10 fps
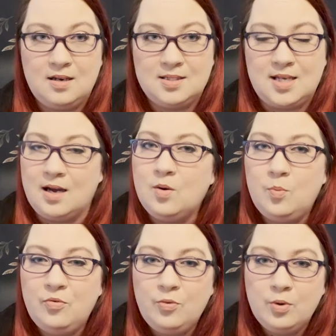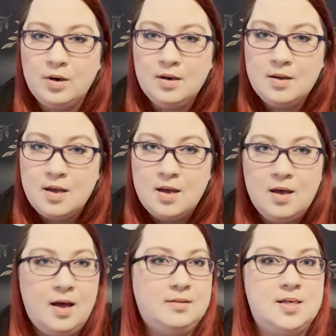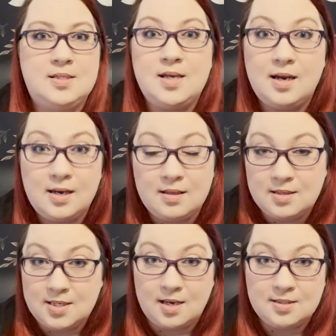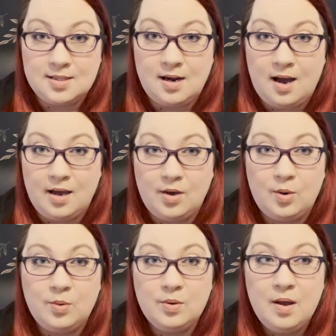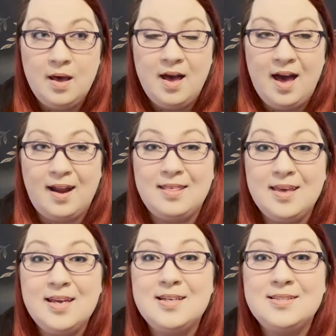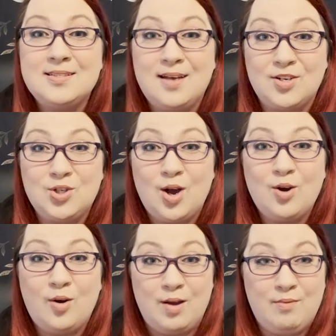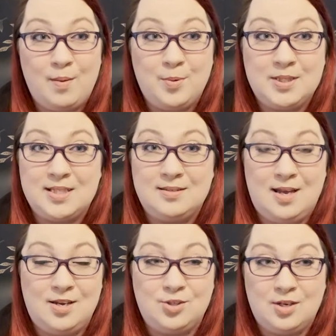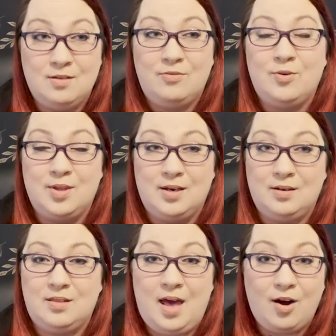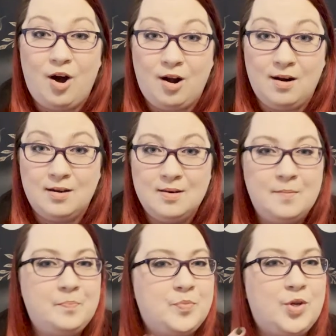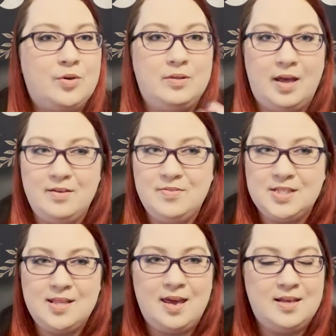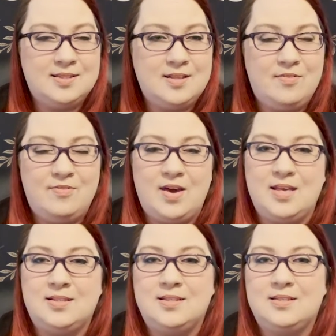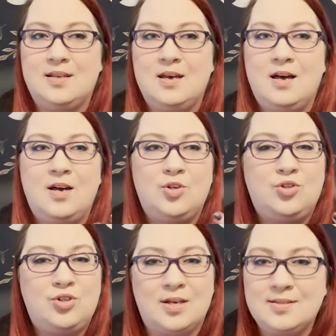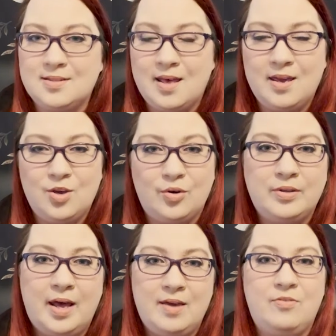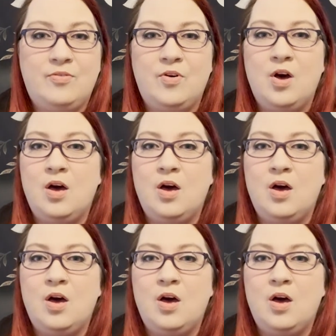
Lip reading: a deck before, at least not any of the decks that I own. And I think it is such a great representation for that card. Your life is in the hands of the fates, just like your life